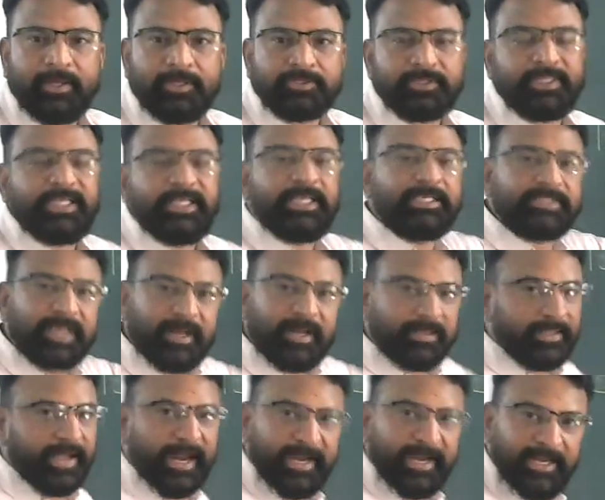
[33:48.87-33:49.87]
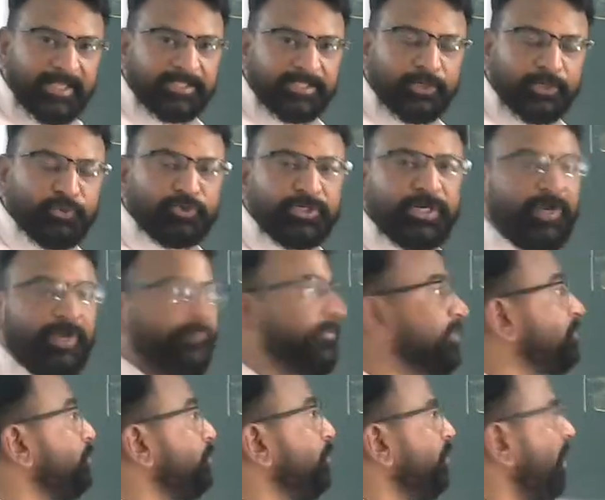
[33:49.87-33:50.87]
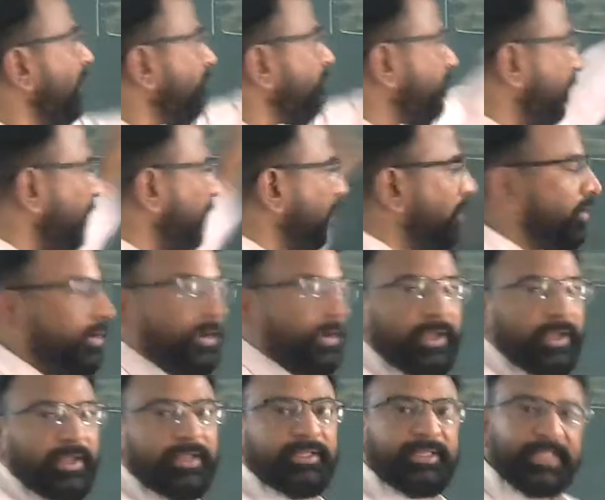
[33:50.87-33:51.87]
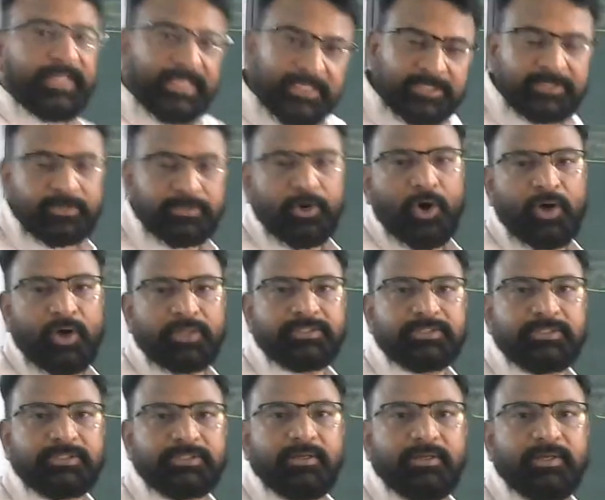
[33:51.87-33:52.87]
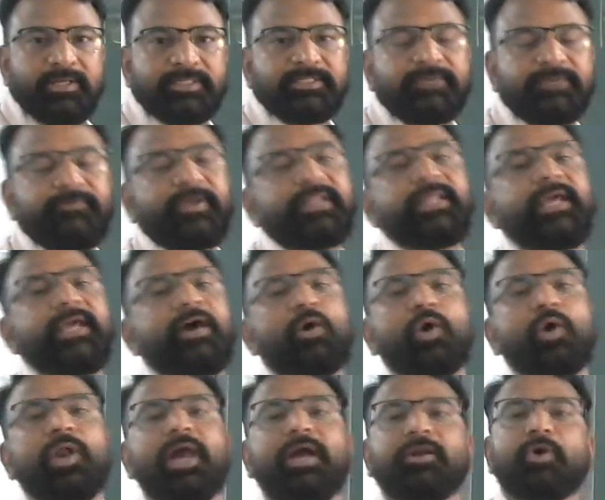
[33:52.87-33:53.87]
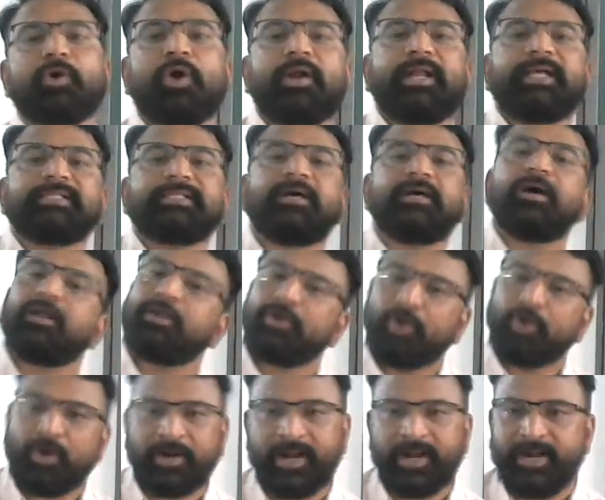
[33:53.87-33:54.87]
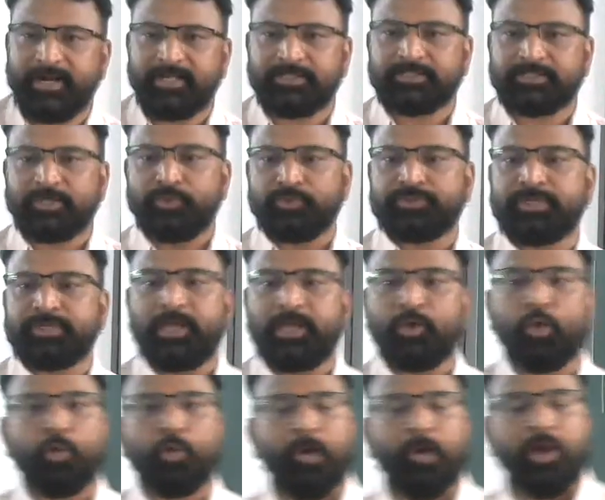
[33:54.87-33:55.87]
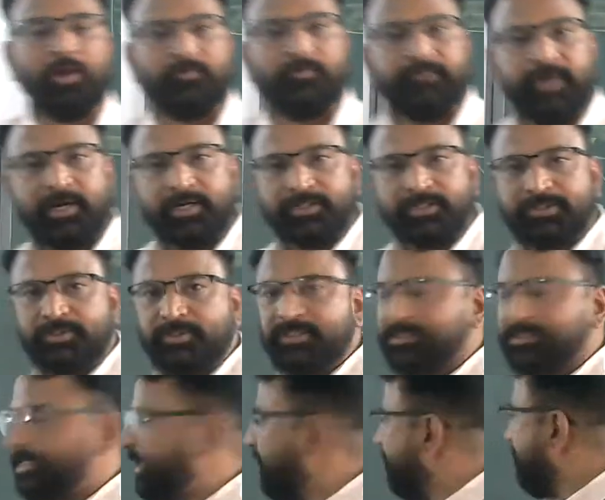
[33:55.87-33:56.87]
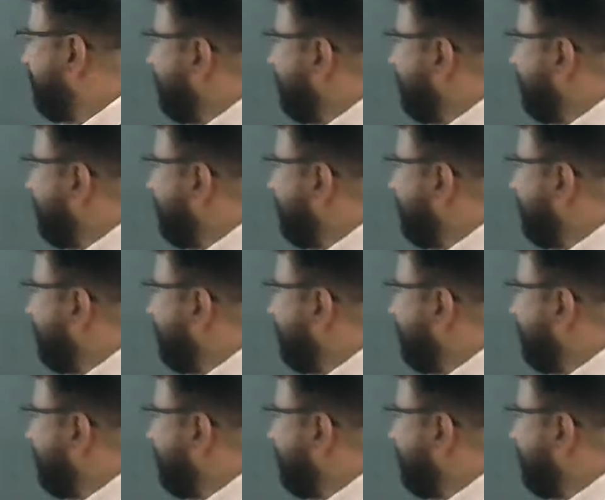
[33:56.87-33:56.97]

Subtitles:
So these are the ideal solution, and which do not follow these laws, is it when they all are called as a non-ideal solution. I hope all of you understood the same.